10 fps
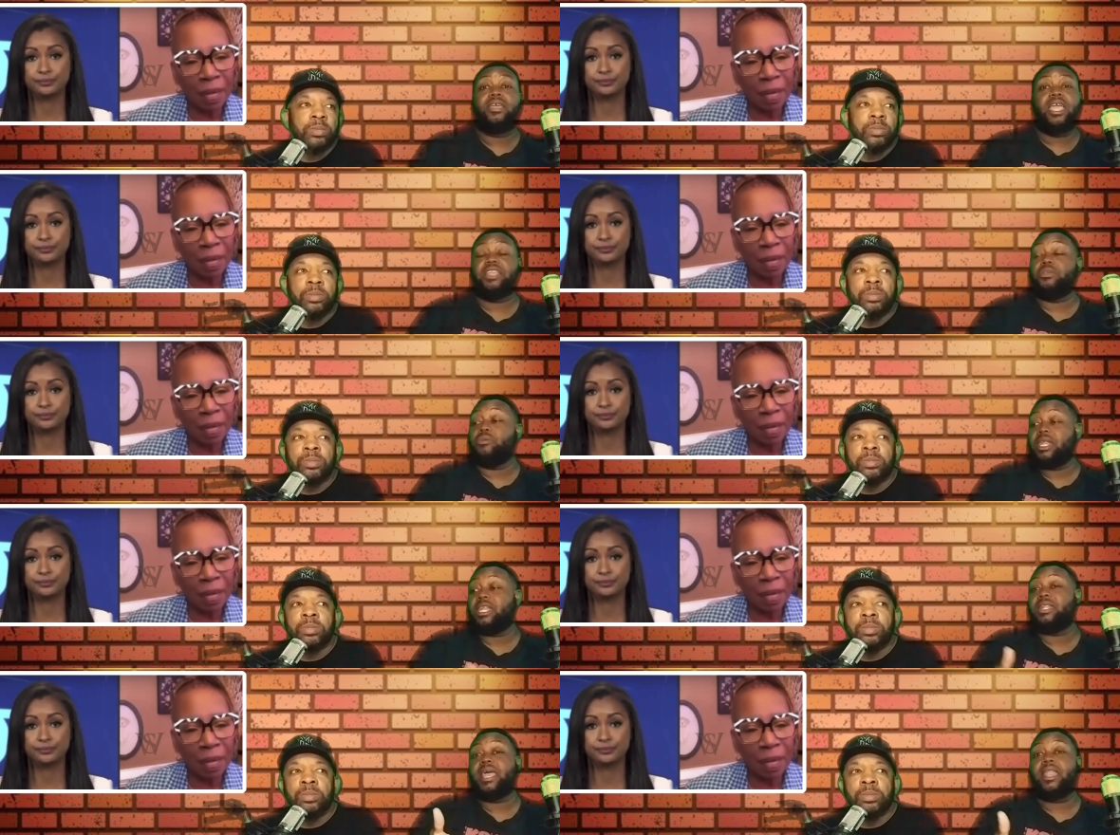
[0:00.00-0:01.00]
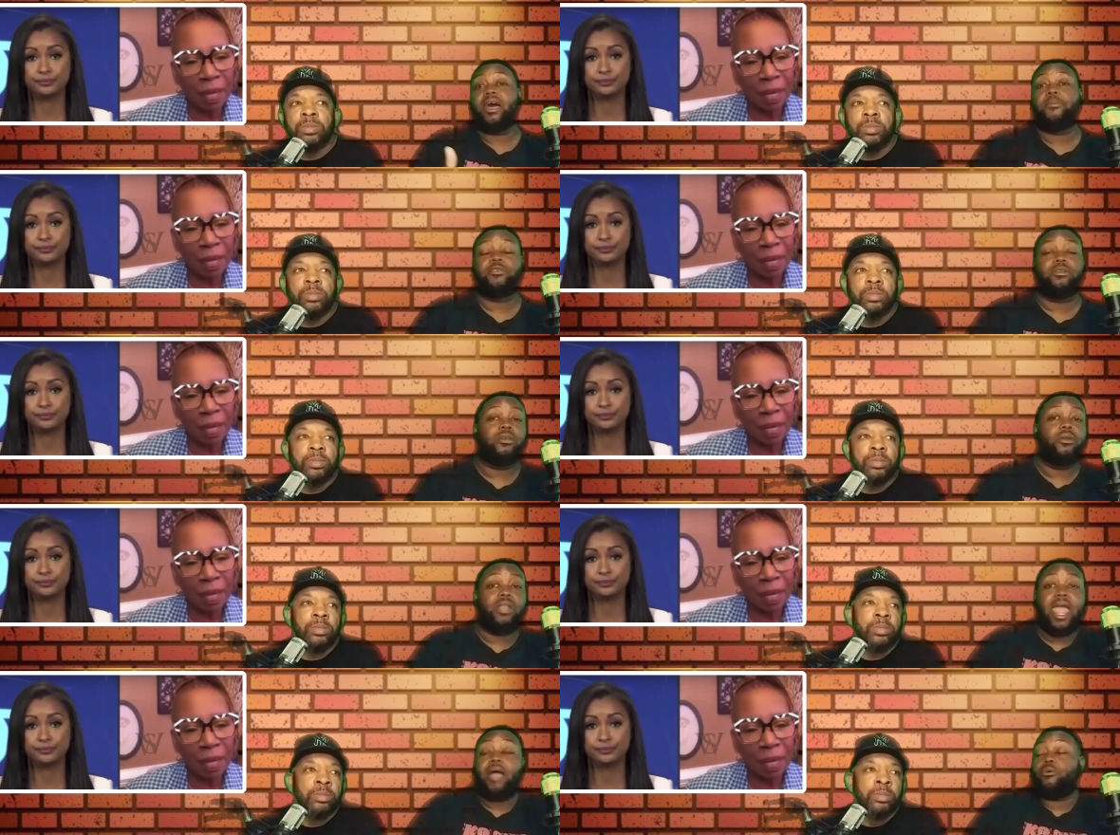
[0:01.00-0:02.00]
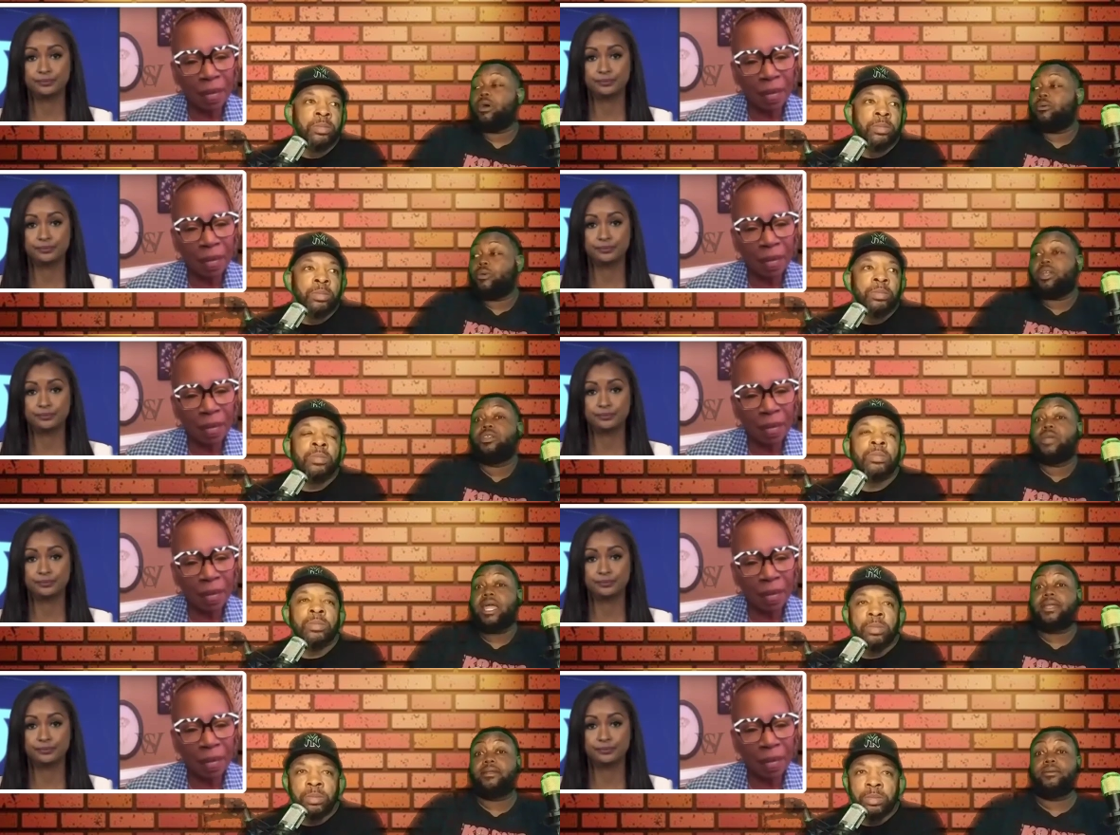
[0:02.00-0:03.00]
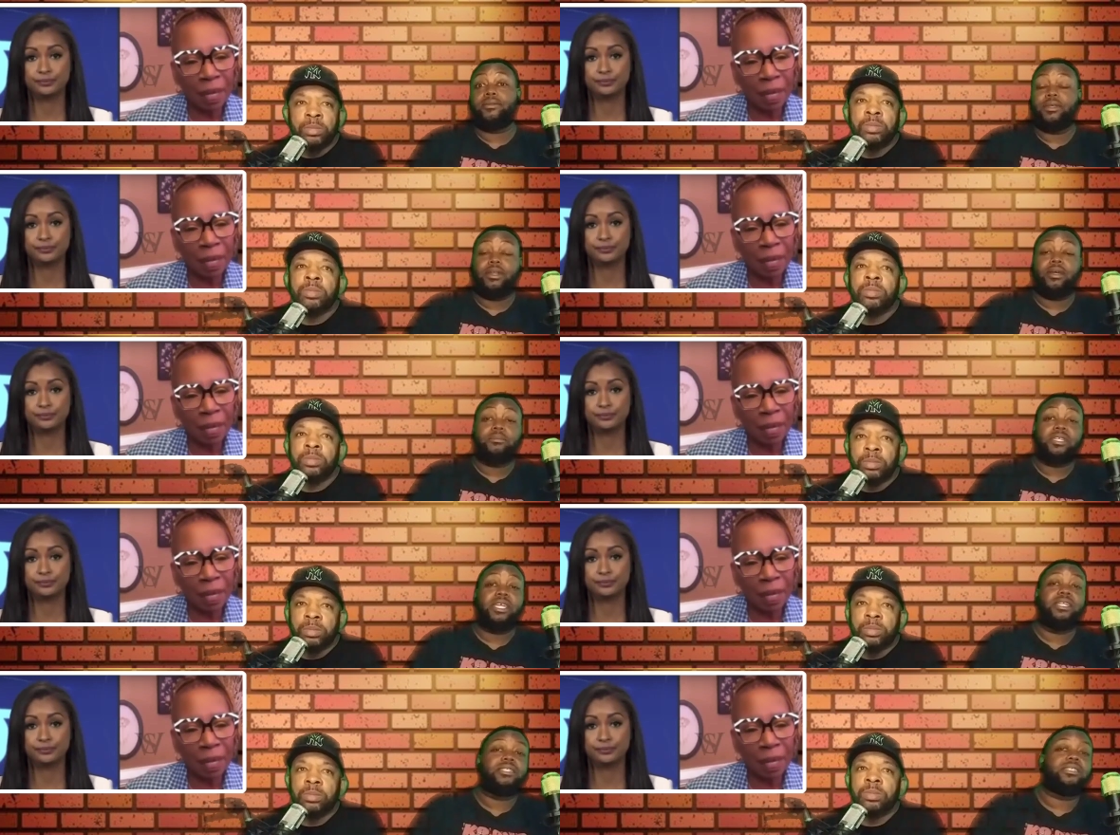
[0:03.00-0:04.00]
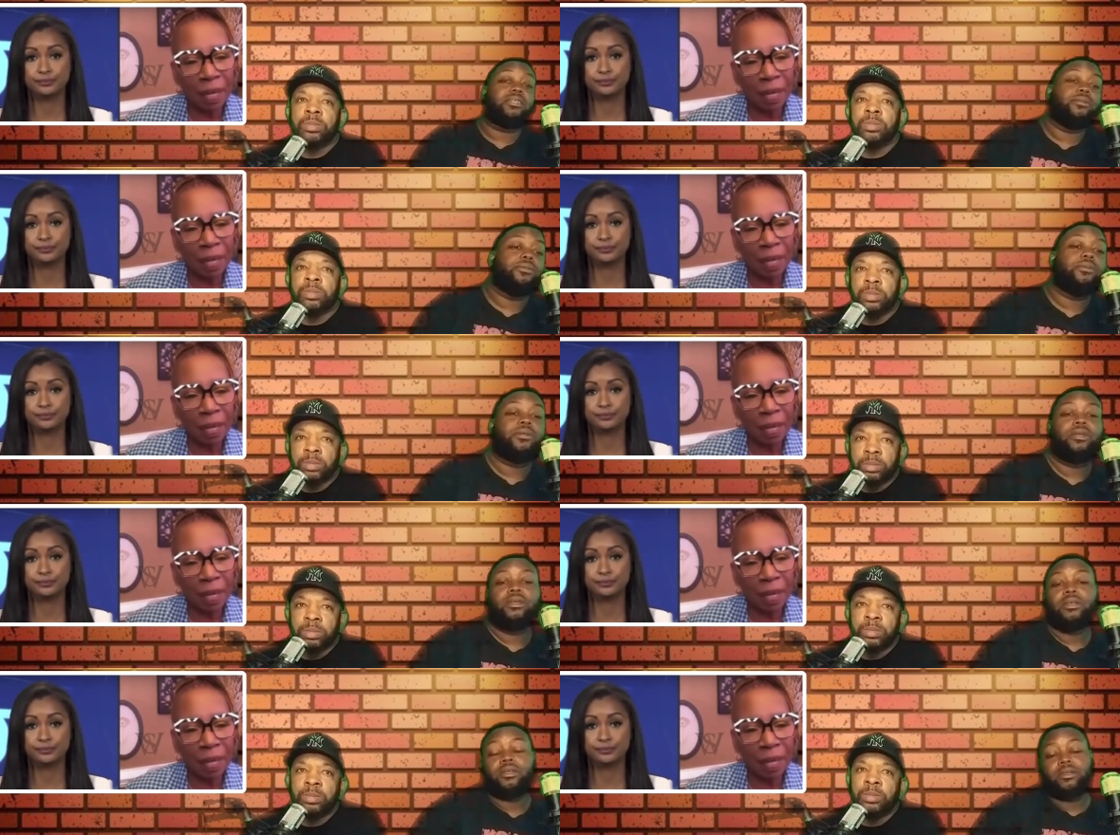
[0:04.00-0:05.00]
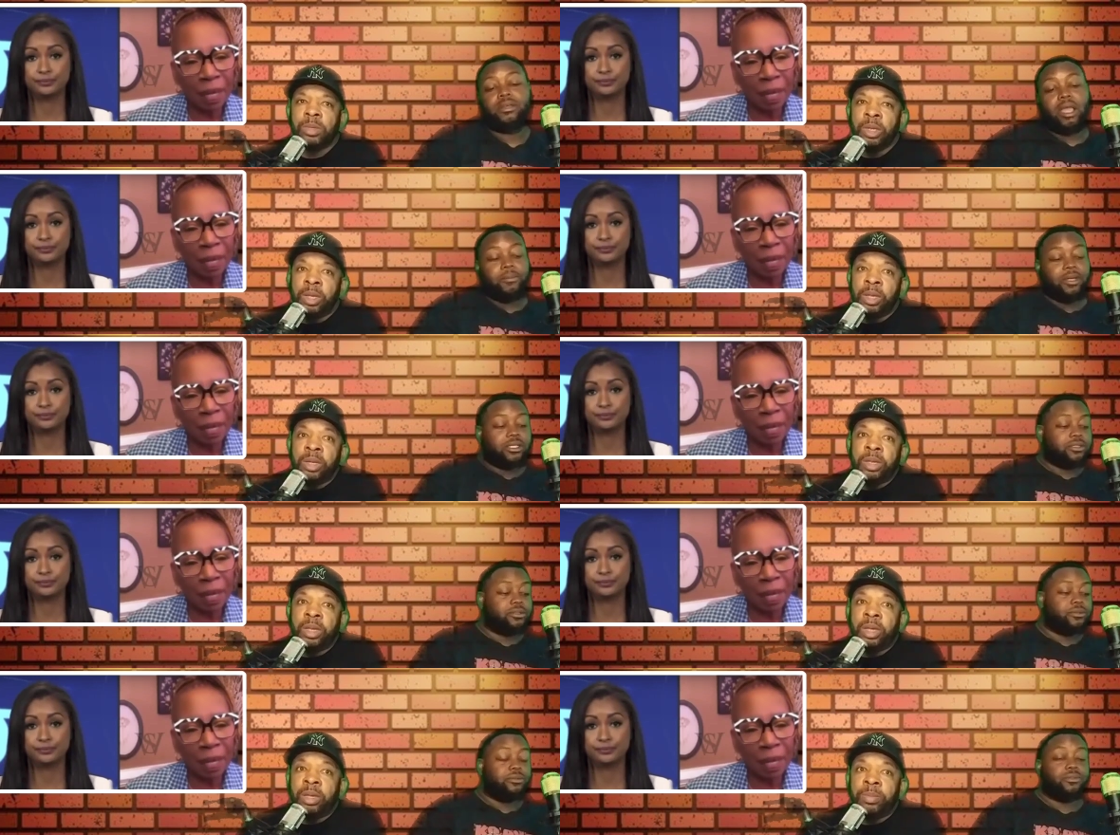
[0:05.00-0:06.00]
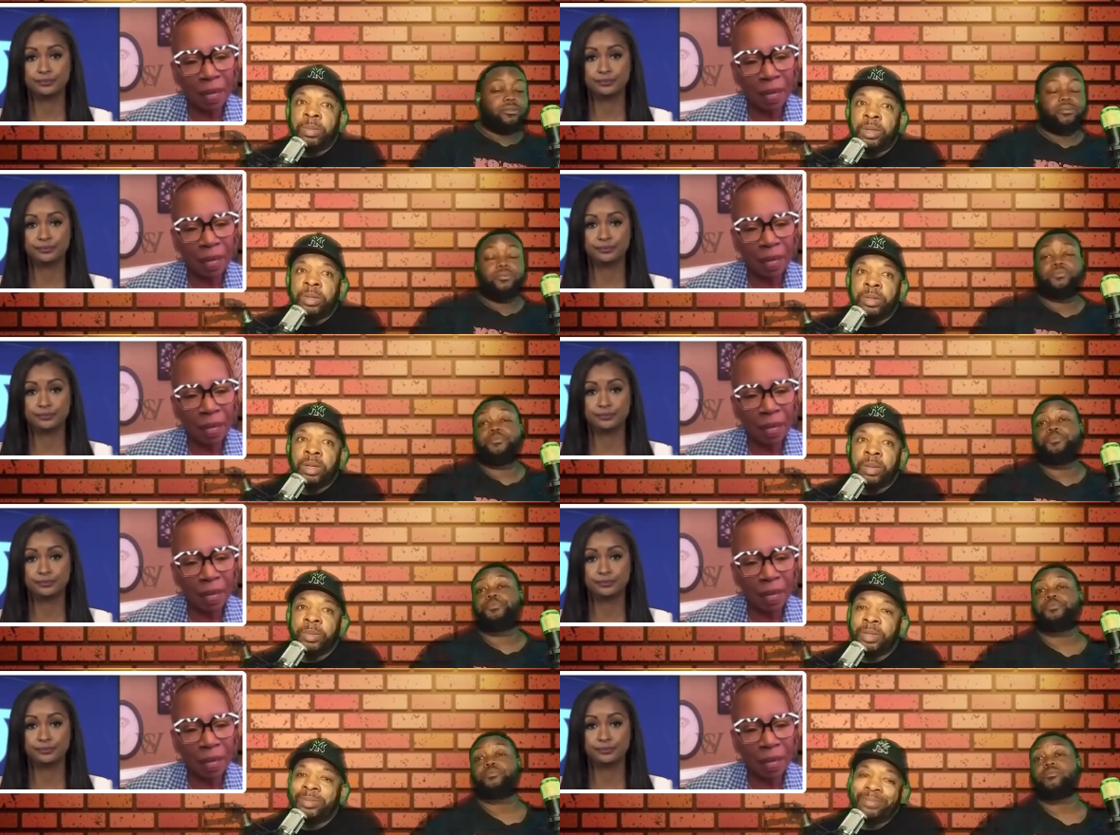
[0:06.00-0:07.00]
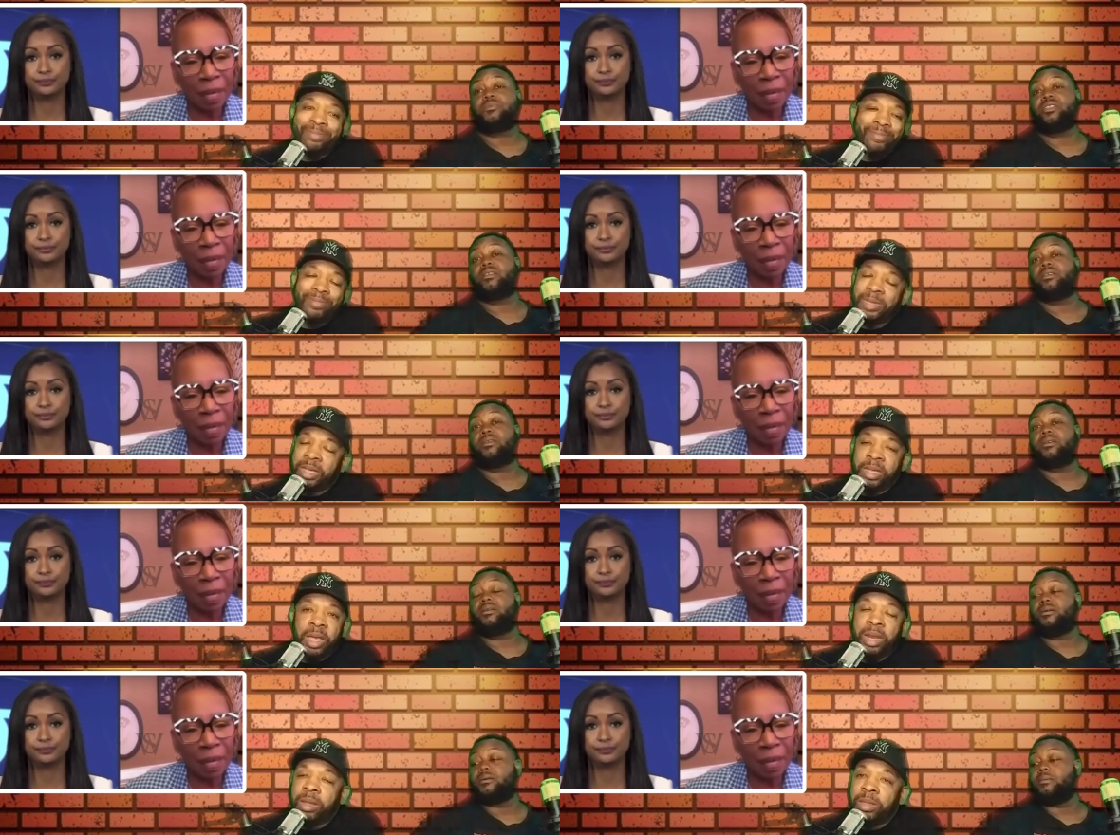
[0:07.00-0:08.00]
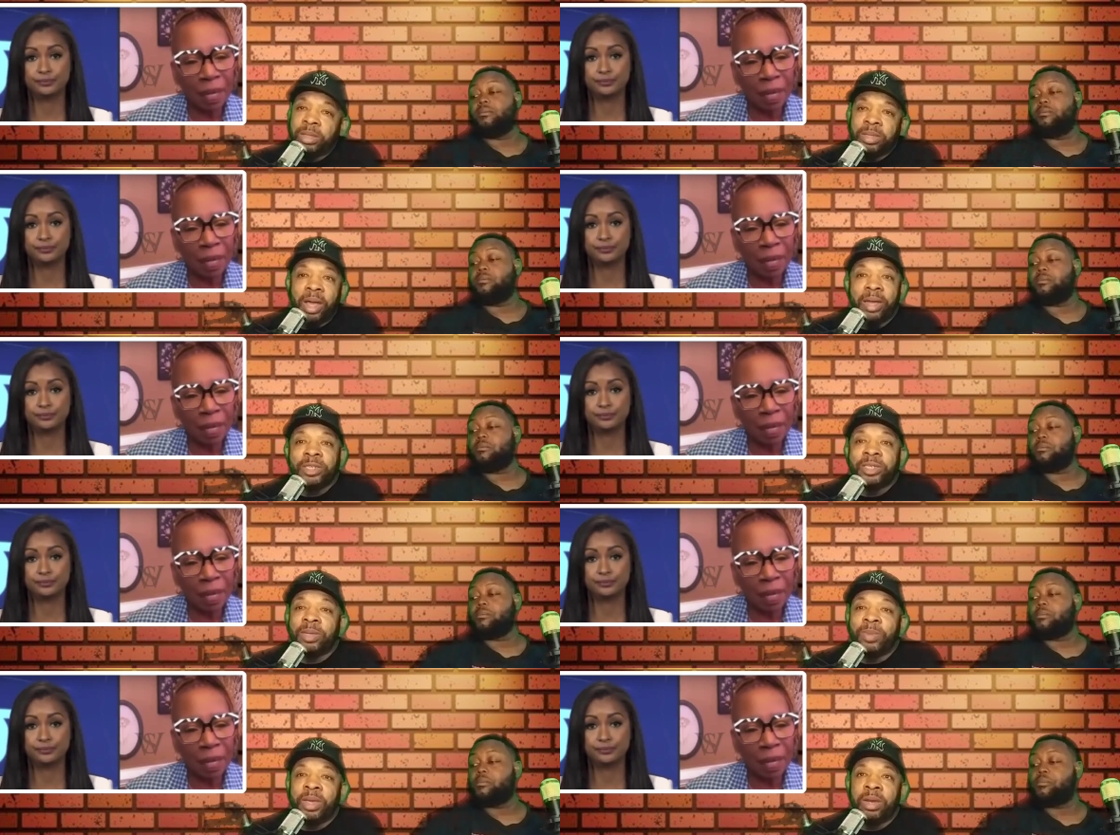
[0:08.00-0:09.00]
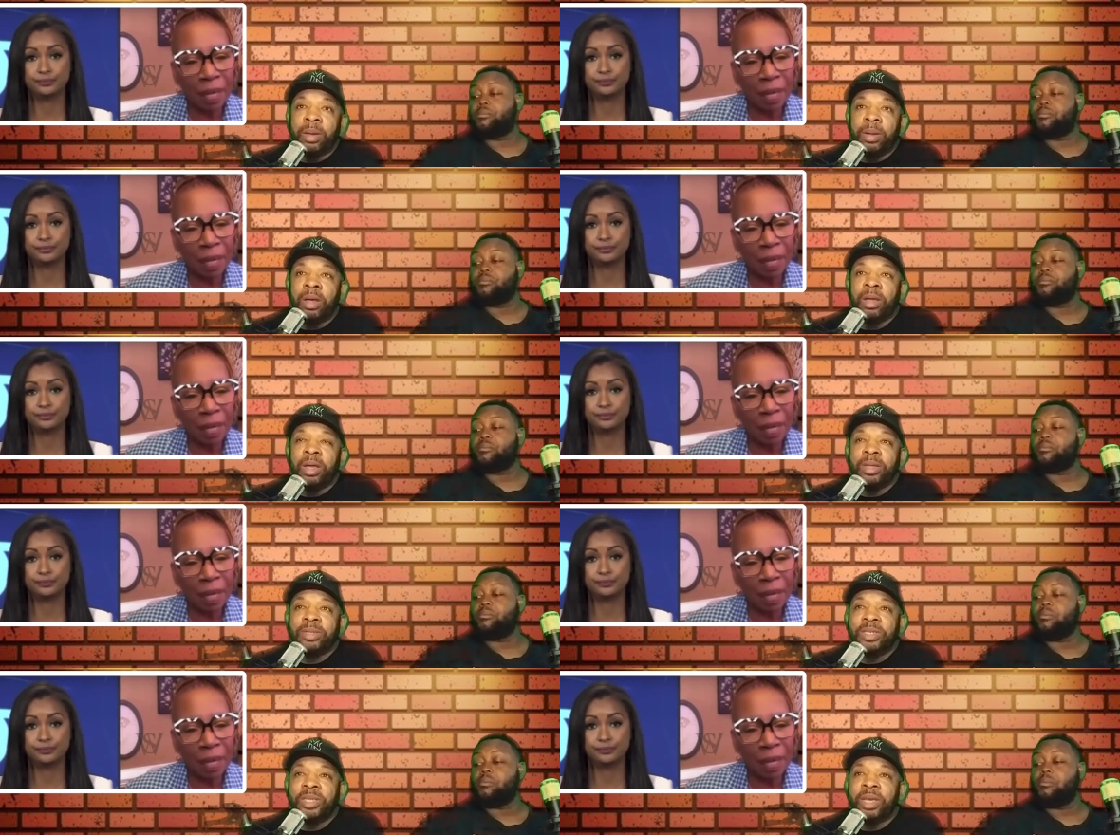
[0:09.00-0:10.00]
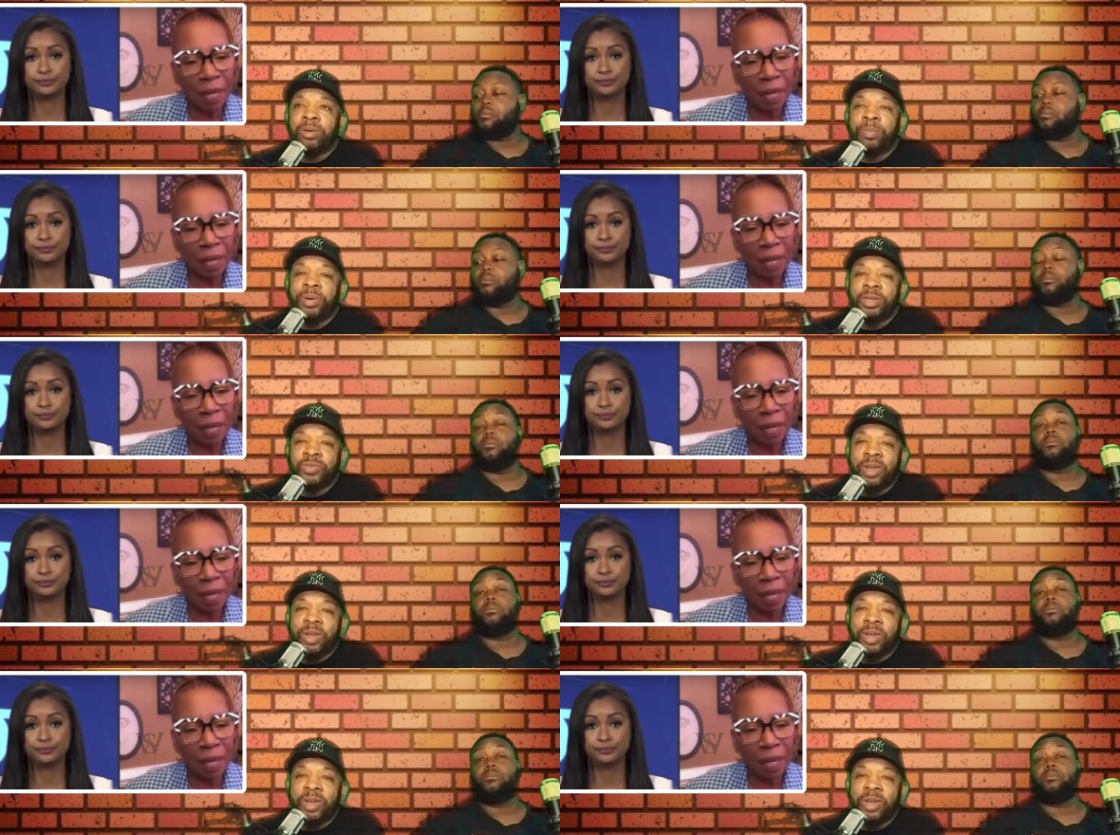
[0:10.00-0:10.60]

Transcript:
Speaker 1: and you needed that option, now what? What do you gotta do? You know what I'm saying? So
Speaker 2: I mean Yeah, man. I mean and, uh, and honestly, man, a, a standard bus